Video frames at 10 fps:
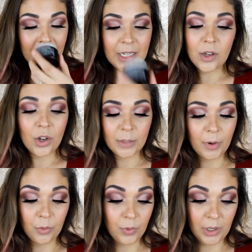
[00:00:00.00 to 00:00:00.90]
These all
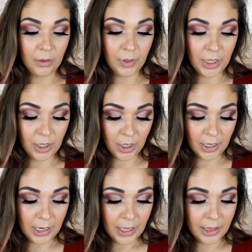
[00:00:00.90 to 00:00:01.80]
smell really, really
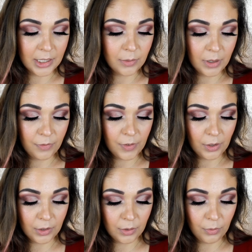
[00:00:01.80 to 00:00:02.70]
good. This one
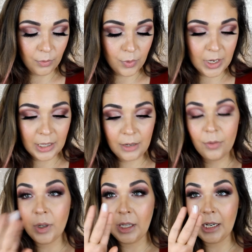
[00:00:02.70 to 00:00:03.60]
feels really,
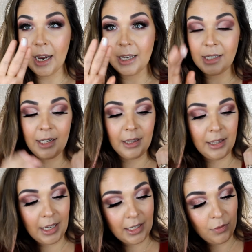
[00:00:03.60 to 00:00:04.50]
really nice. It
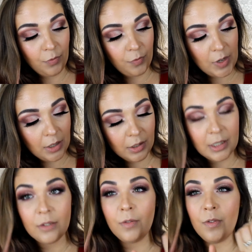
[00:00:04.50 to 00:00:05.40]
it
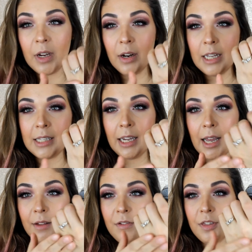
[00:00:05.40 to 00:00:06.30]
feels very, it's like
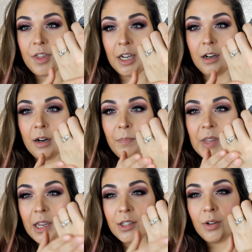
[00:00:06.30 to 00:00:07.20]
kind of thicker,
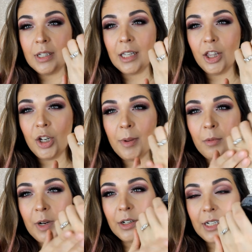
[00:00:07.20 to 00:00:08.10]
so it's a little
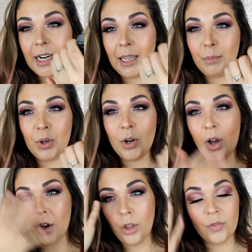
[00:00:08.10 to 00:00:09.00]
bit weird to kind of like put
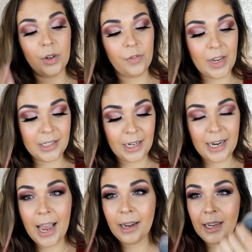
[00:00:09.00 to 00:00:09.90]
on all over your face and
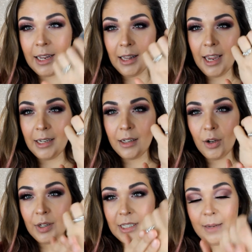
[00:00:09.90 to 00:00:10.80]
neck and like
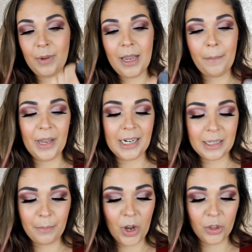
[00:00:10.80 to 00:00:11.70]
go to sleep in it, but it
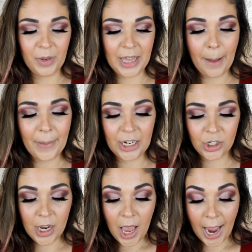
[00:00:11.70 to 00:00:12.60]
doesn't bother me that
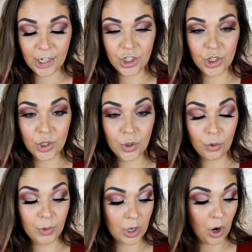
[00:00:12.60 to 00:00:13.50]
much. I
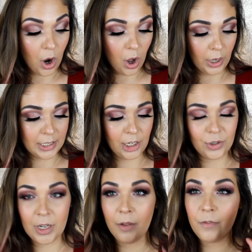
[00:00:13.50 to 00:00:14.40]
do recall, because I
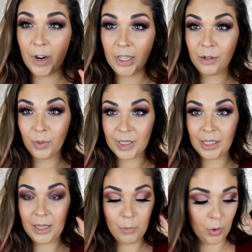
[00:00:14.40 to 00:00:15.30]
used it fairly
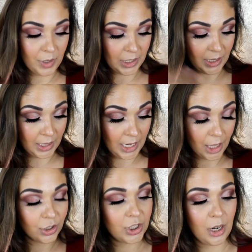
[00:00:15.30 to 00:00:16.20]
recently, more recent than the
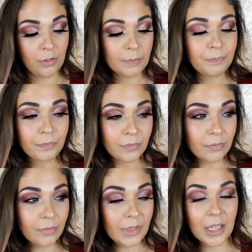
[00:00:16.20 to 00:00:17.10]
other stuff,
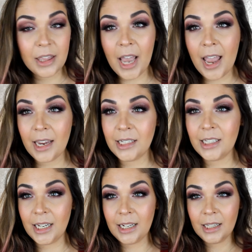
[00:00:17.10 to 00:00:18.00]
that it
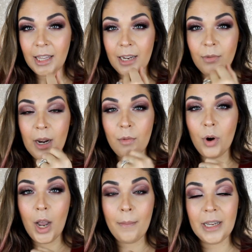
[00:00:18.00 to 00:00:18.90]
did, like when I
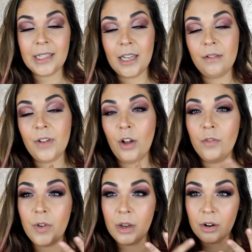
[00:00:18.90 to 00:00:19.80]
woke up, my skin
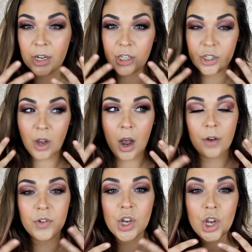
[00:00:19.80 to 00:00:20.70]
felt very
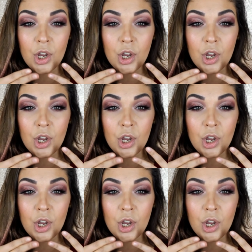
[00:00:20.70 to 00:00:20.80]
soft